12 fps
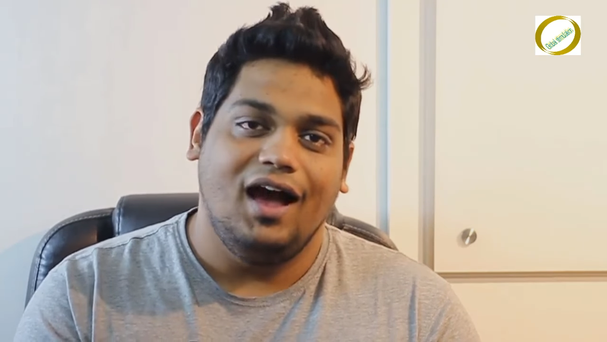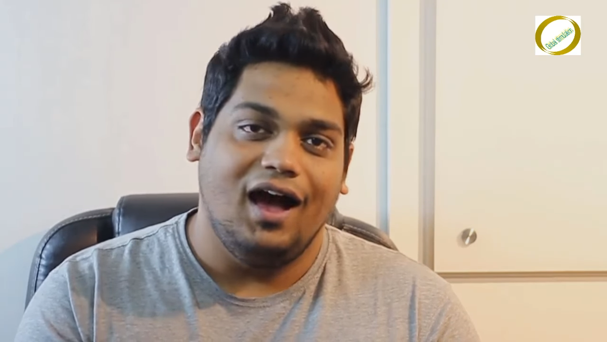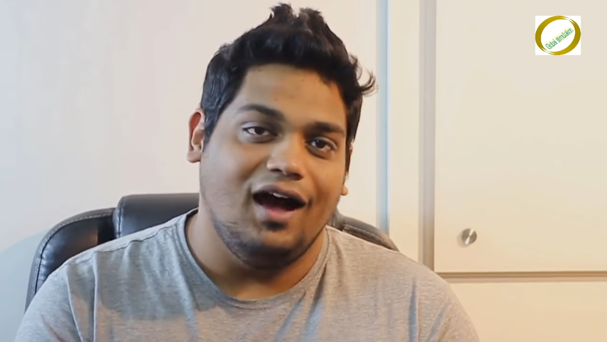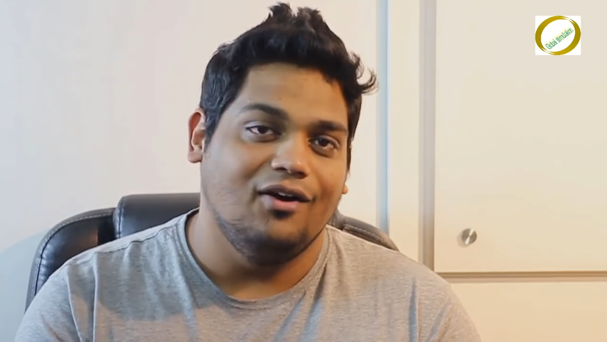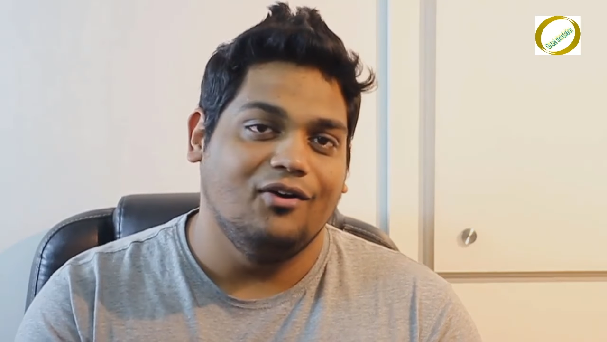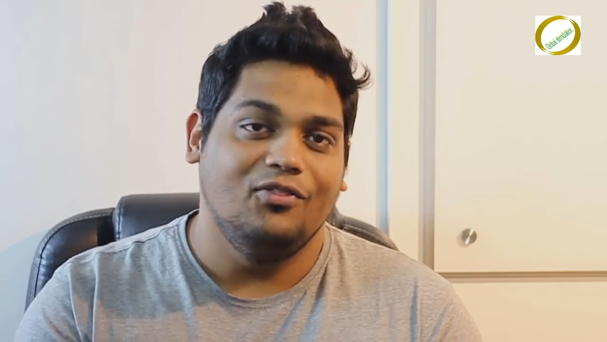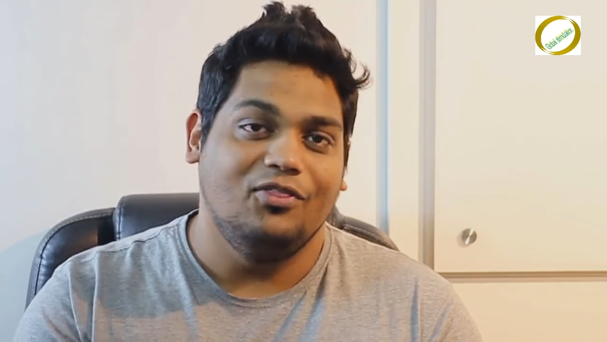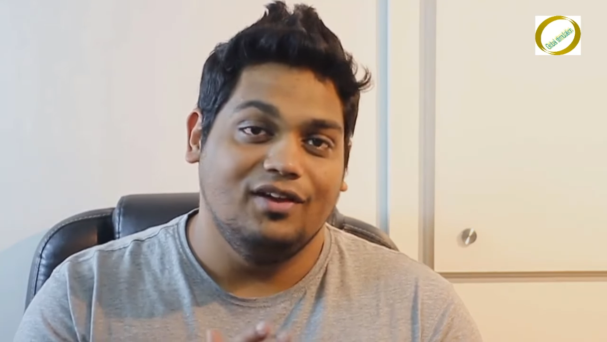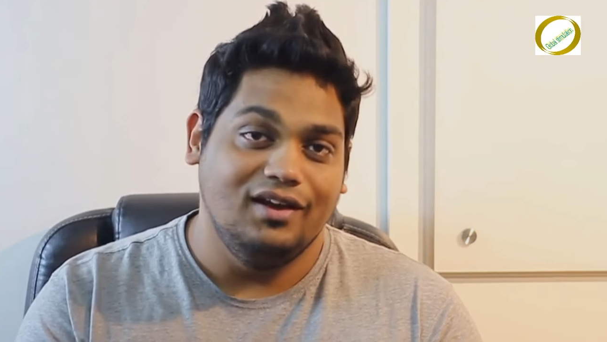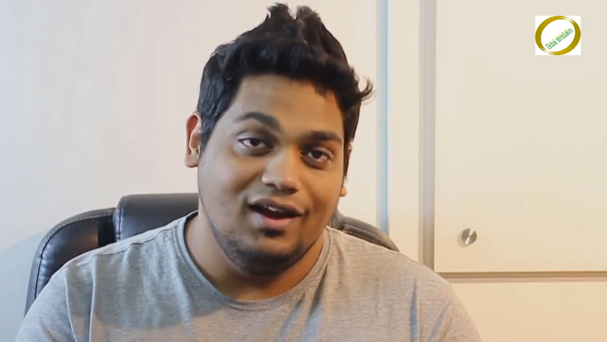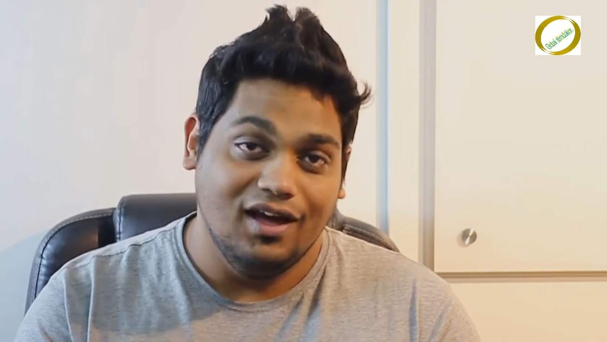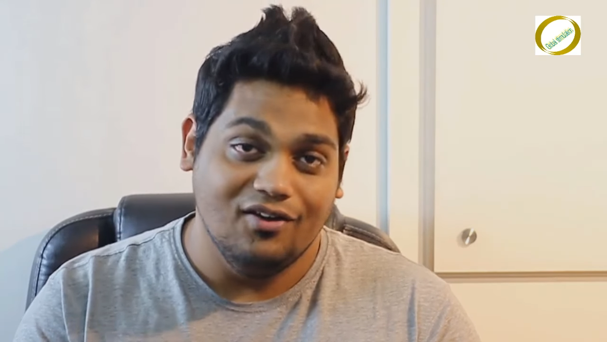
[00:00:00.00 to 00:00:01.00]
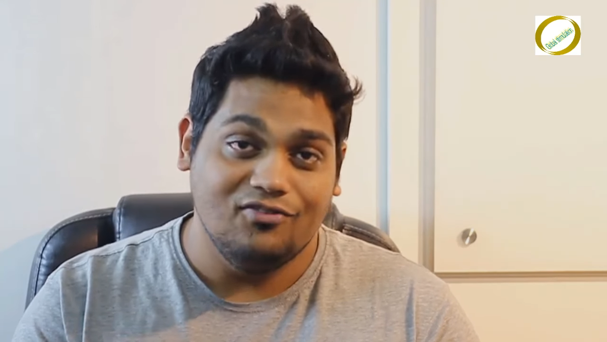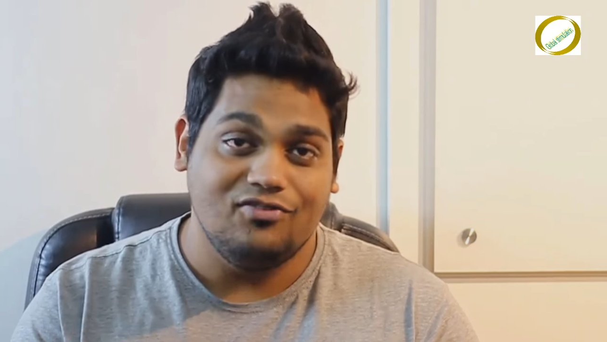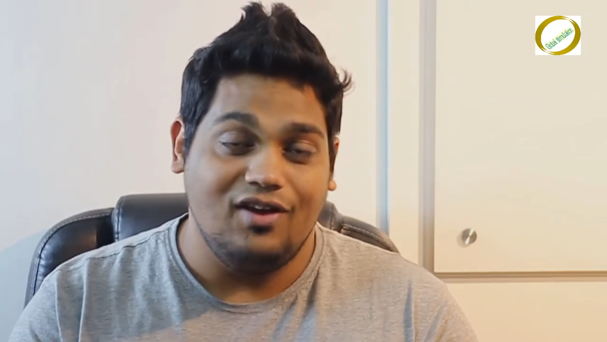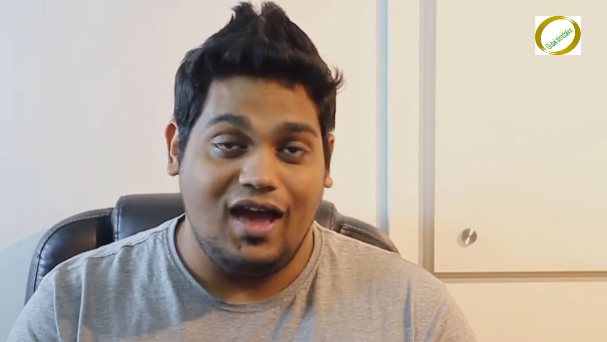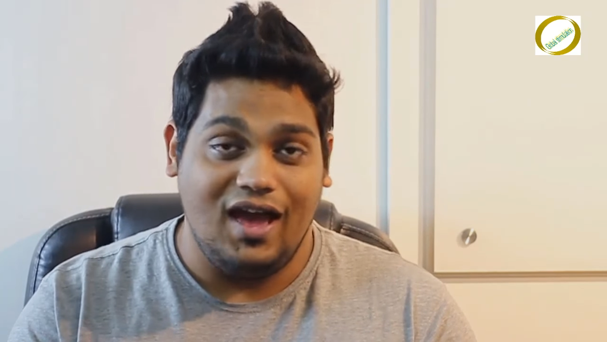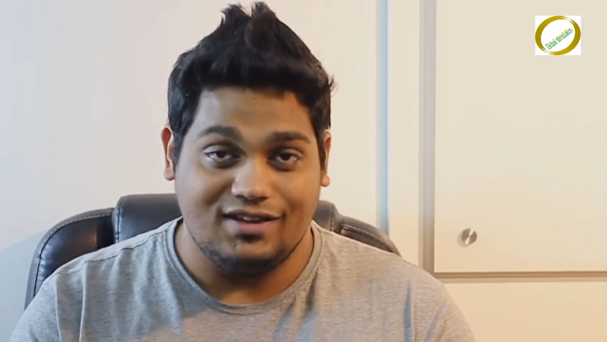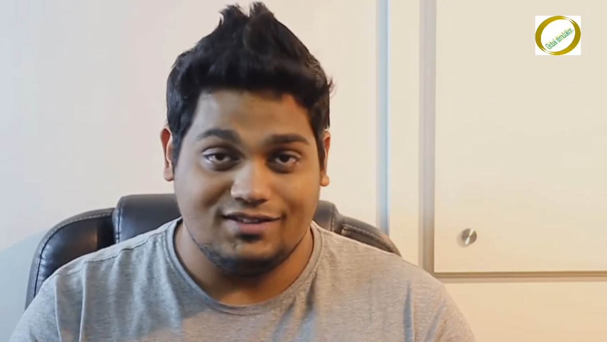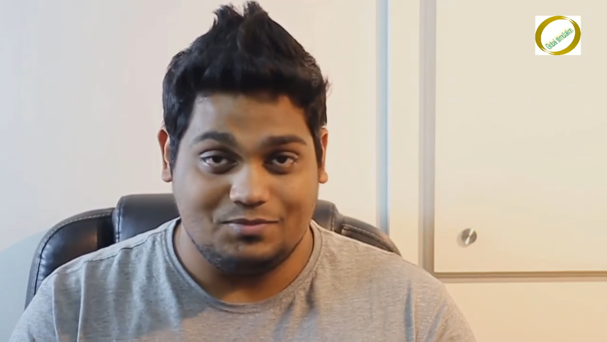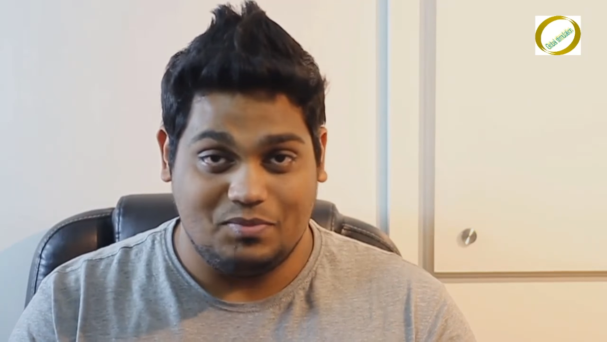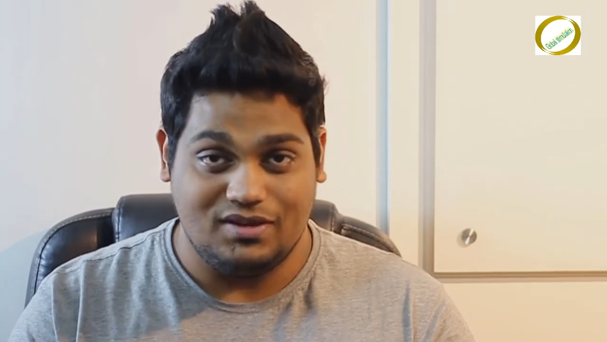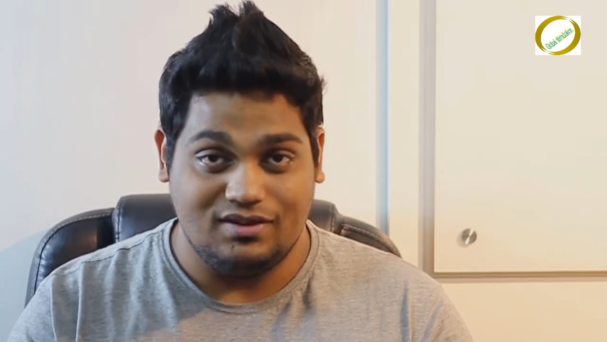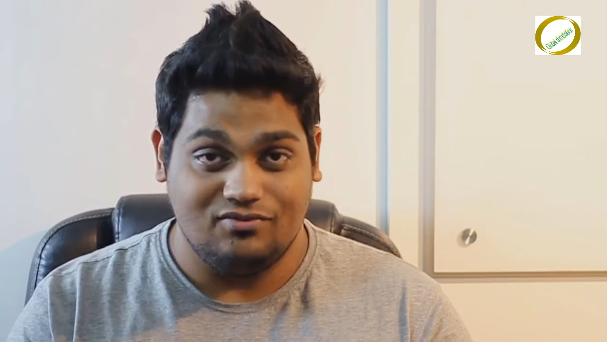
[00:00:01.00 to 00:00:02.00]
how the love has
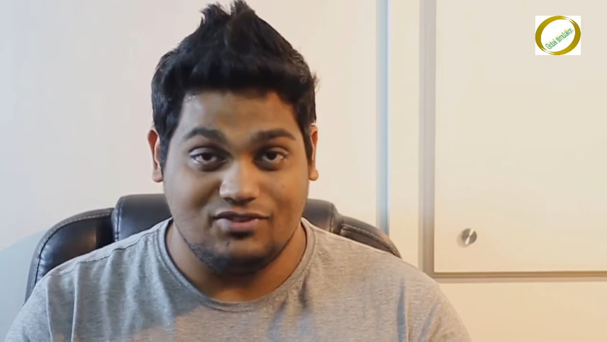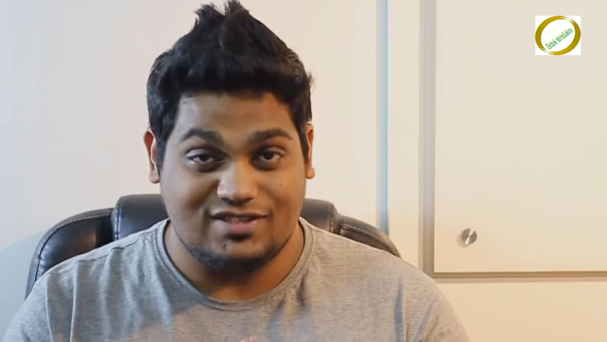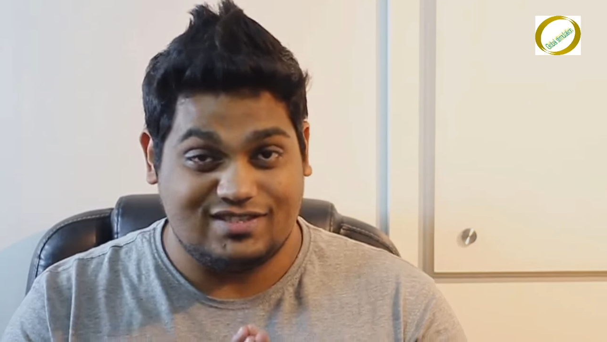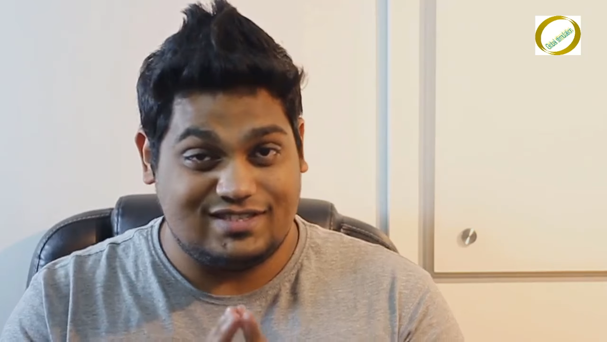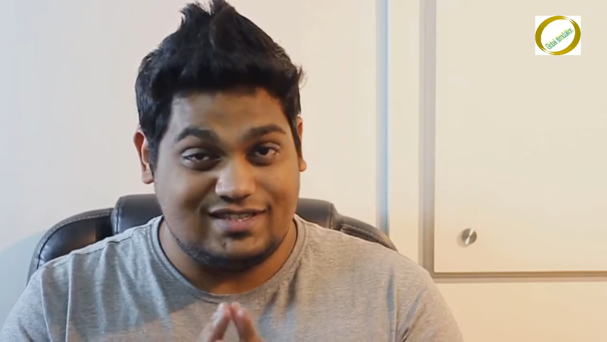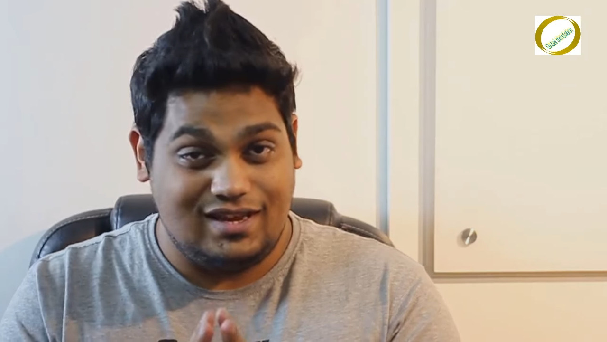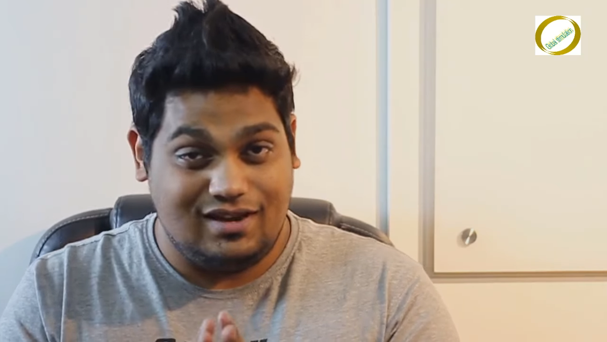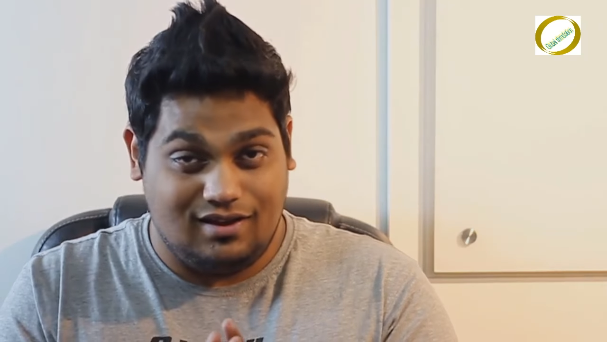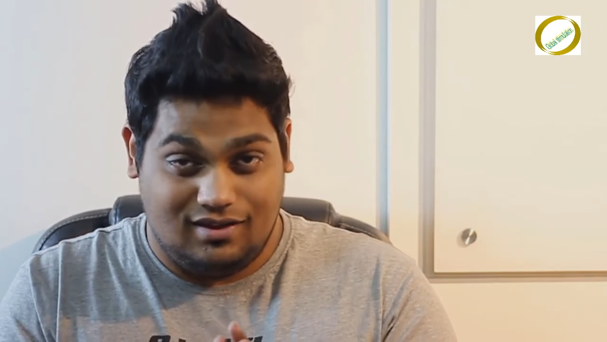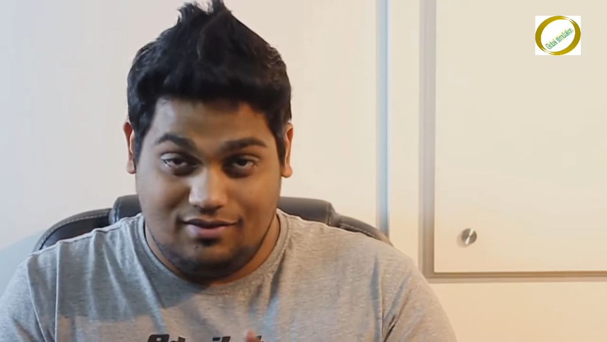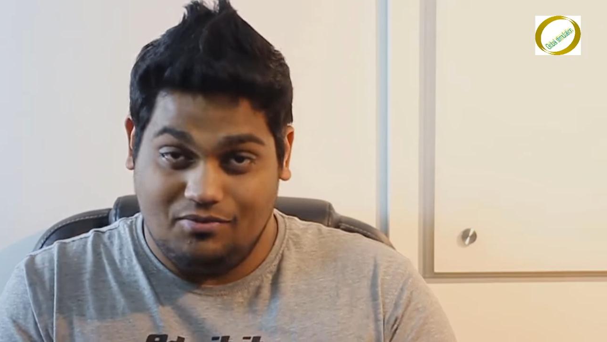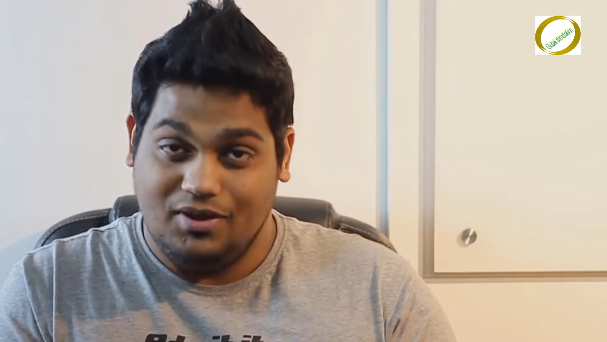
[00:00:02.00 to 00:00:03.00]
been receding